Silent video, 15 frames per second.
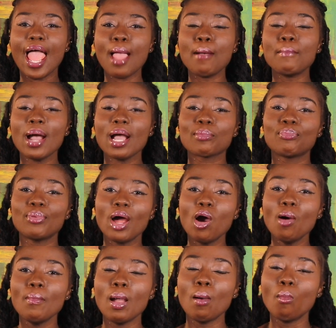A
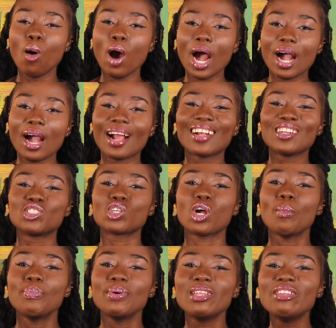McBrown memoir
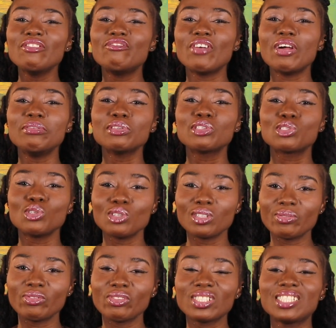dropping very
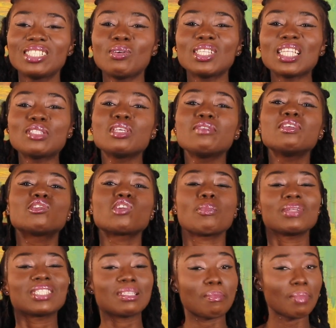soon. She wanted to even
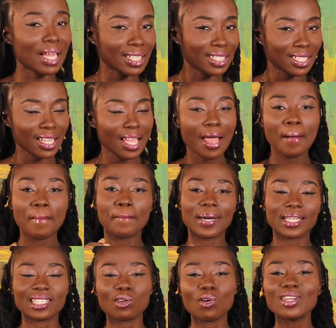drop it in March.
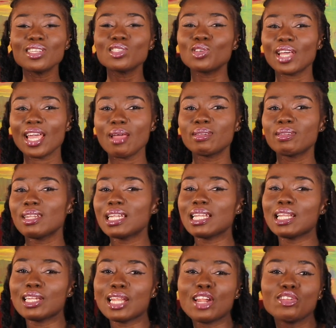But according to her,
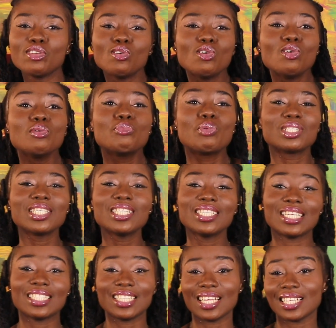the new position
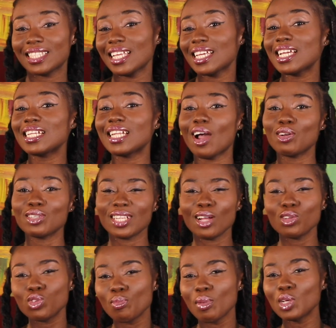that she has taken now, she
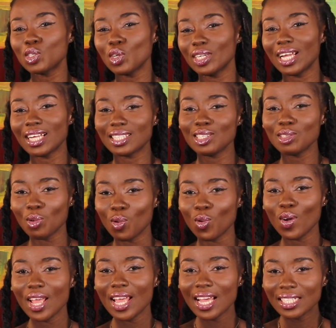has to make sure that,
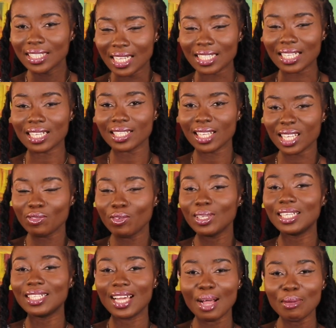she's successful
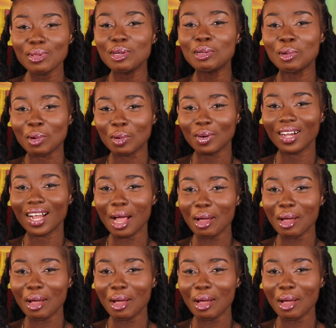in it.